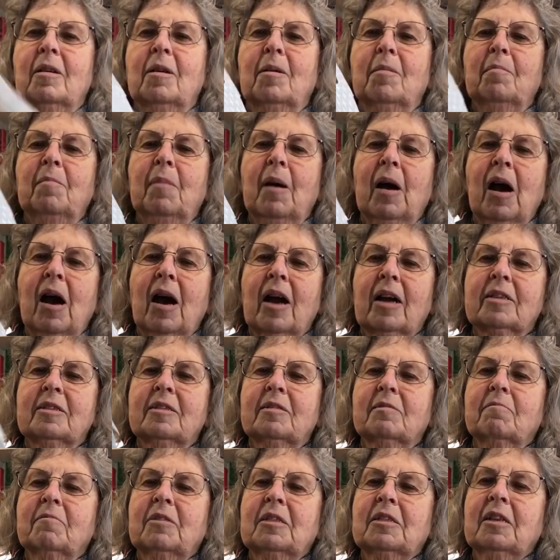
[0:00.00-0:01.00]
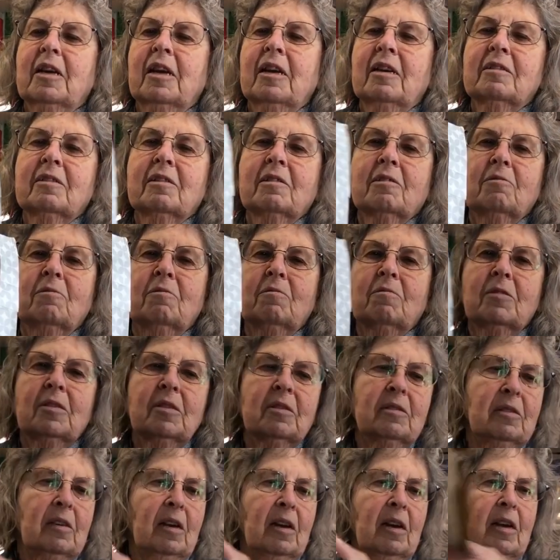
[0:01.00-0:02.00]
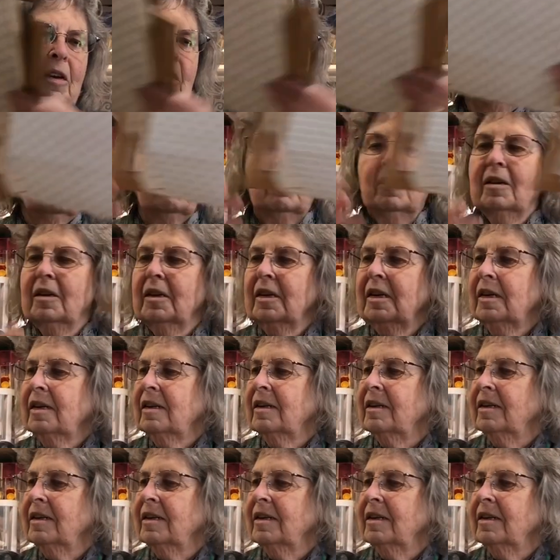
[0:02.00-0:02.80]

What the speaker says: box, which has a cool design on it.